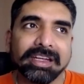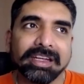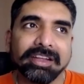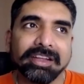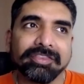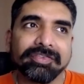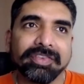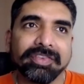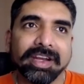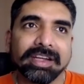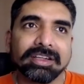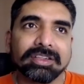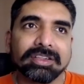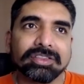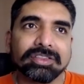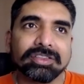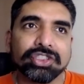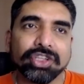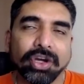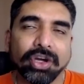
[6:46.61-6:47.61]

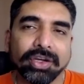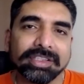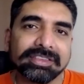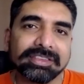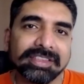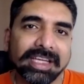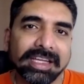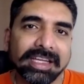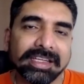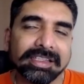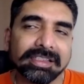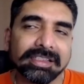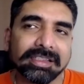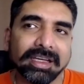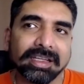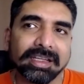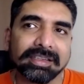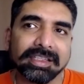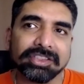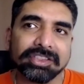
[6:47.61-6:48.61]
different choice that
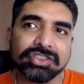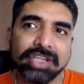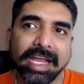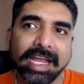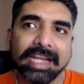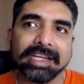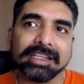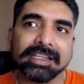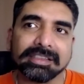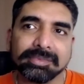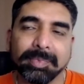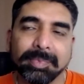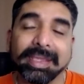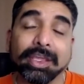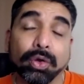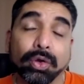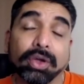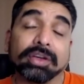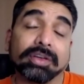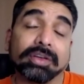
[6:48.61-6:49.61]
the child is
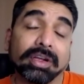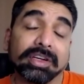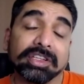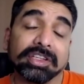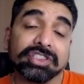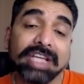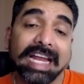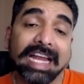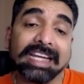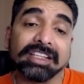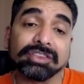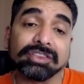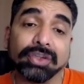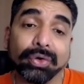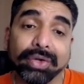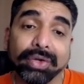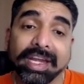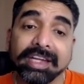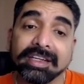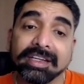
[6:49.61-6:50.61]
making, or a child is
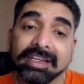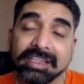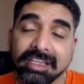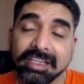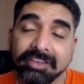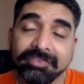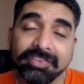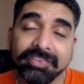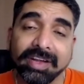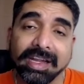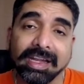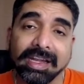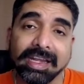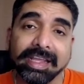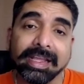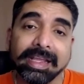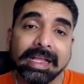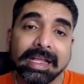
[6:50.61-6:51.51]
oriented differently,